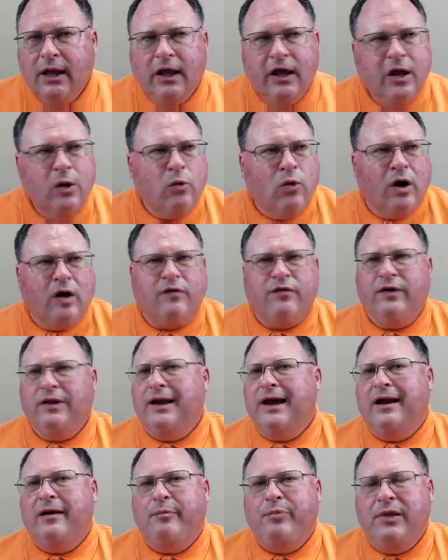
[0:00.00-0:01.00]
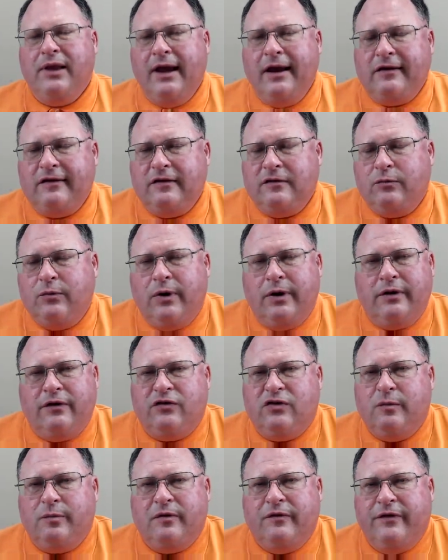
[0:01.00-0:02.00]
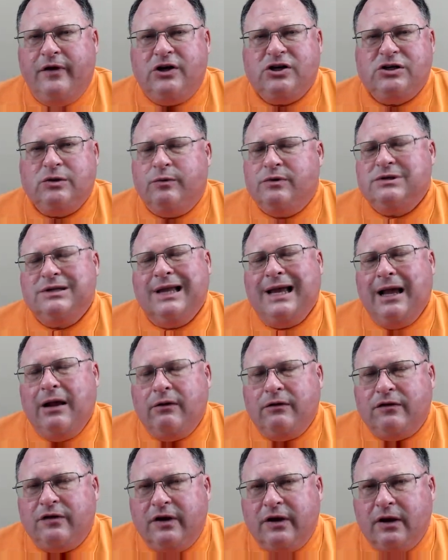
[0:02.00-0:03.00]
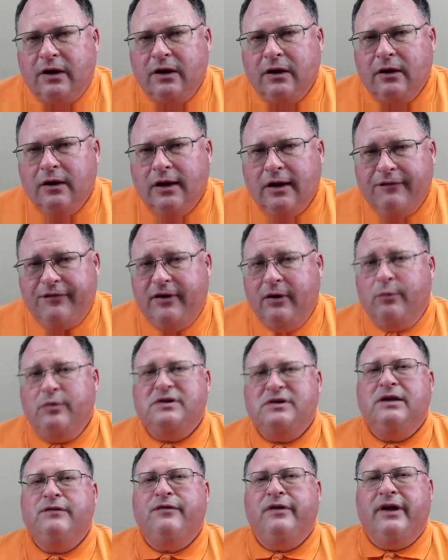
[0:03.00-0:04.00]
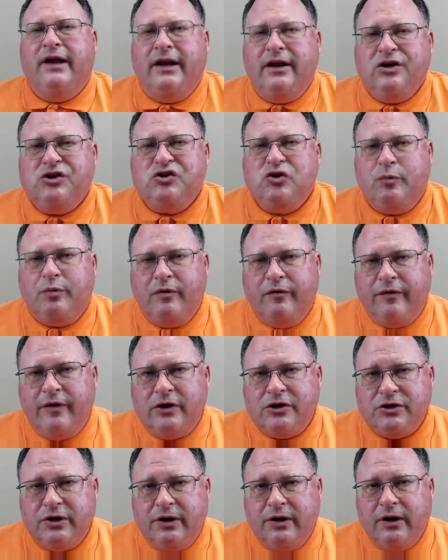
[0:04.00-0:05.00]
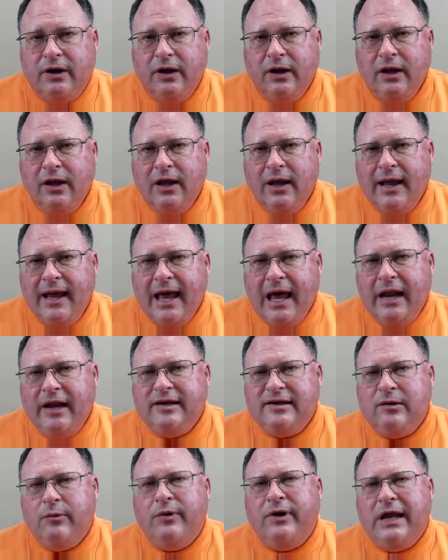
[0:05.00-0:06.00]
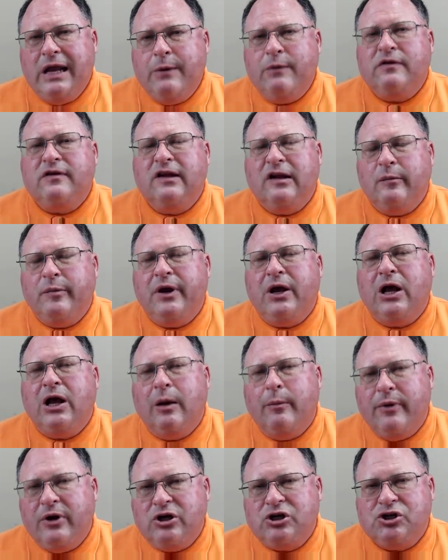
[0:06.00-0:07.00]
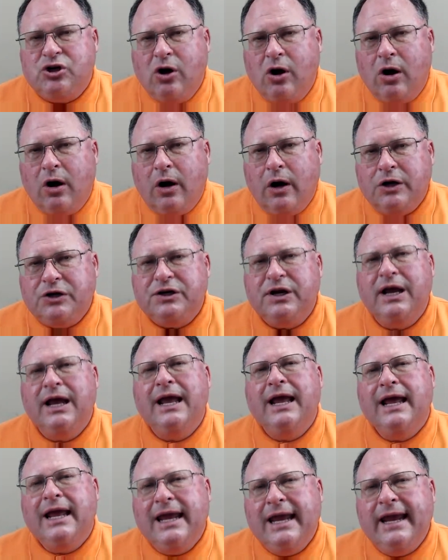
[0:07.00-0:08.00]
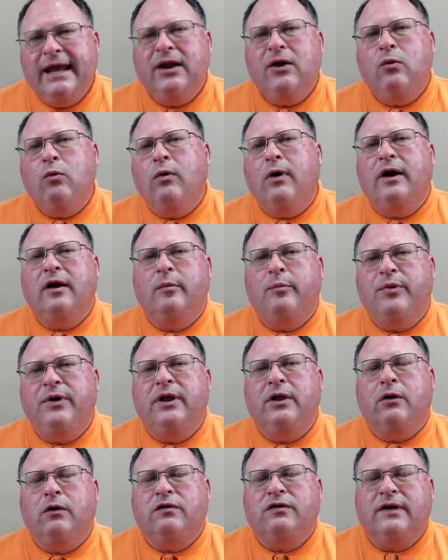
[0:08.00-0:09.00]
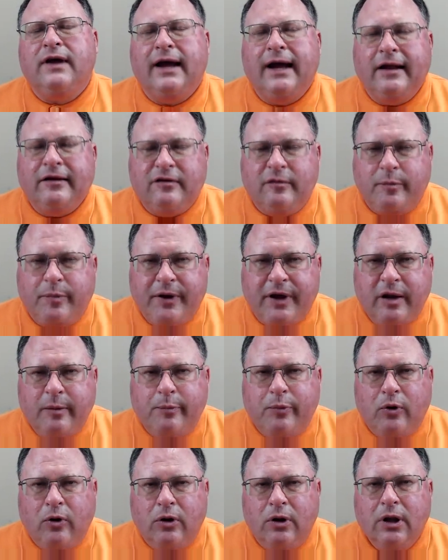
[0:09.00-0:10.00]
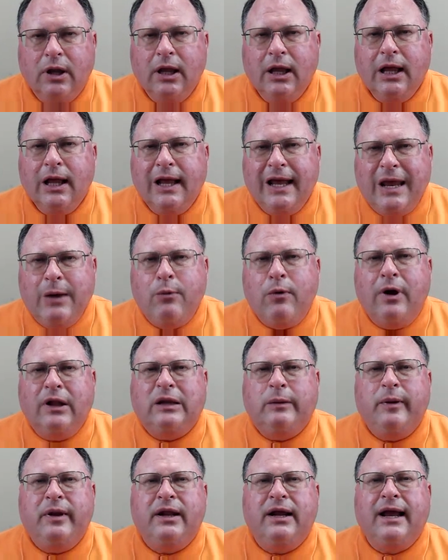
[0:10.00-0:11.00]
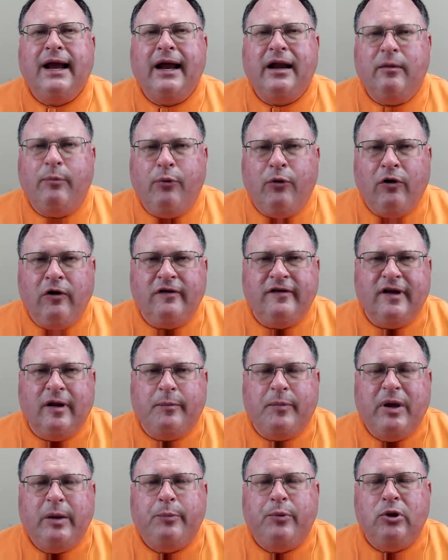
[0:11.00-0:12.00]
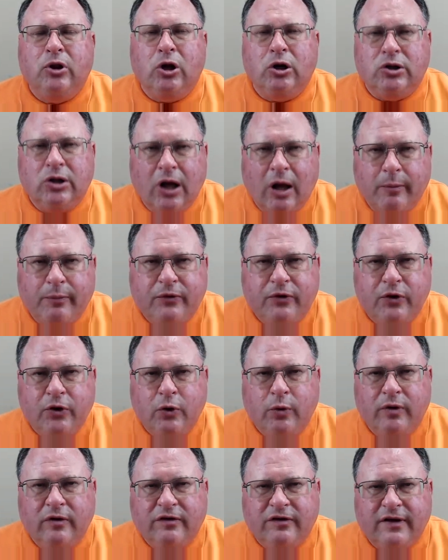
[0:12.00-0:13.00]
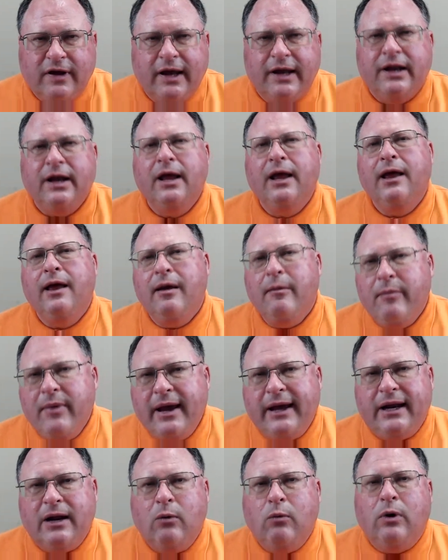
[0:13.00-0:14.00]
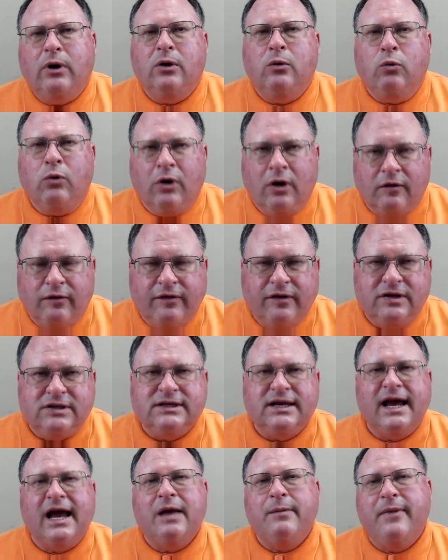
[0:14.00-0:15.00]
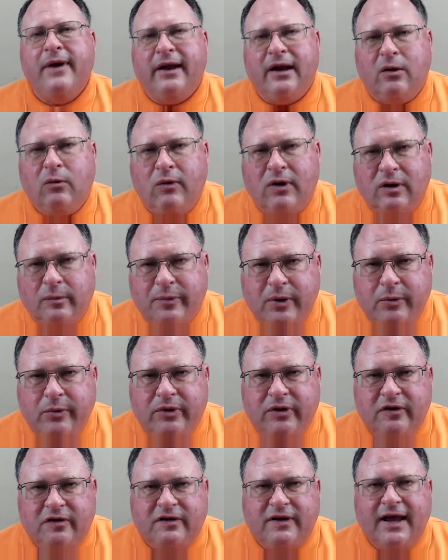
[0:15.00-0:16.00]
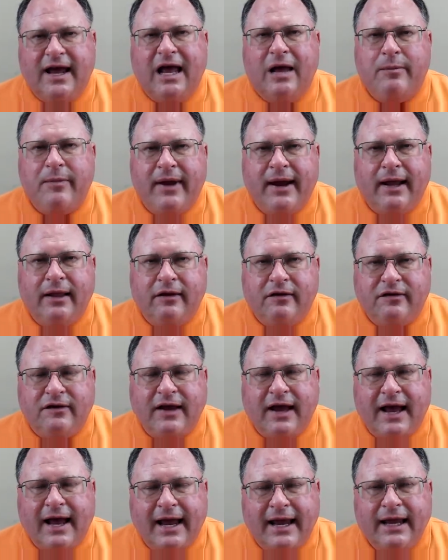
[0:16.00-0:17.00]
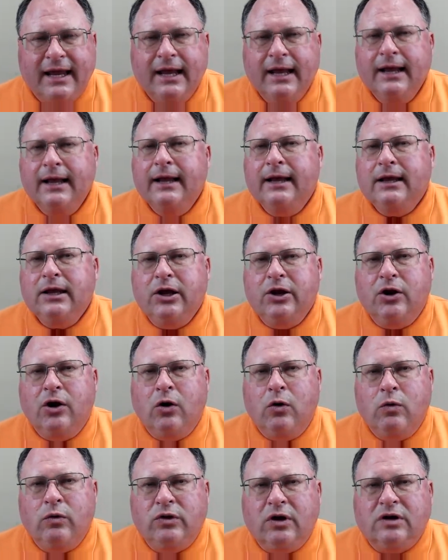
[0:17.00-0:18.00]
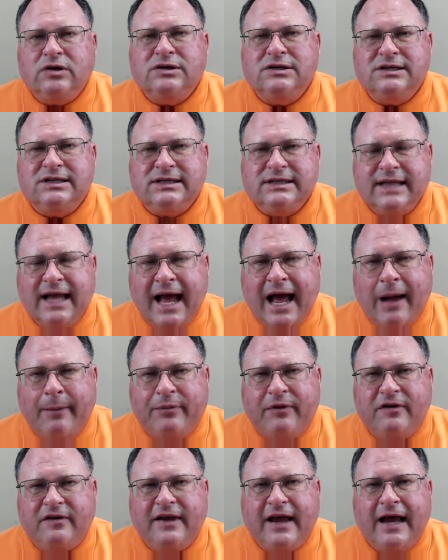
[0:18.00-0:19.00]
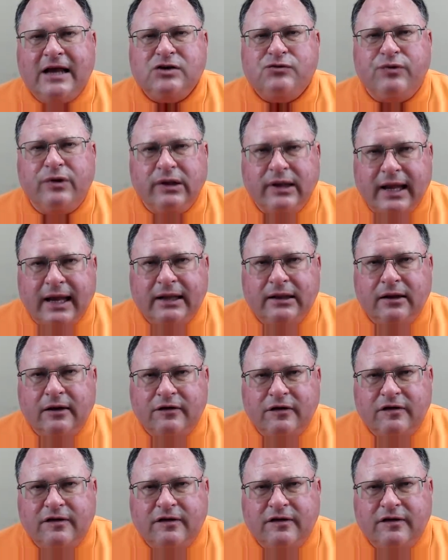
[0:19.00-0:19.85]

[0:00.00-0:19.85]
He worked for a lot of places where the supervision was lousy, if there was even any supervision. And he said when he was going to become in charge, he didn't want to be those kinds of people. He wanted to be the kind of person that people looked up to and said, man, I want to work for this guy. Man, I want to be with this guy. Man, this guy, doesn't stop. This guy's relentless.